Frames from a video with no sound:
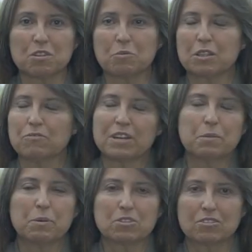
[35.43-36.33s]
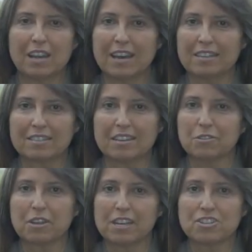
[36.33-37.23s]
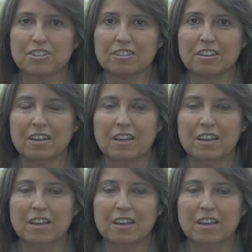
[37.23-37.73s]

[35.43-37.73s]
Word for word: with a very personalized education.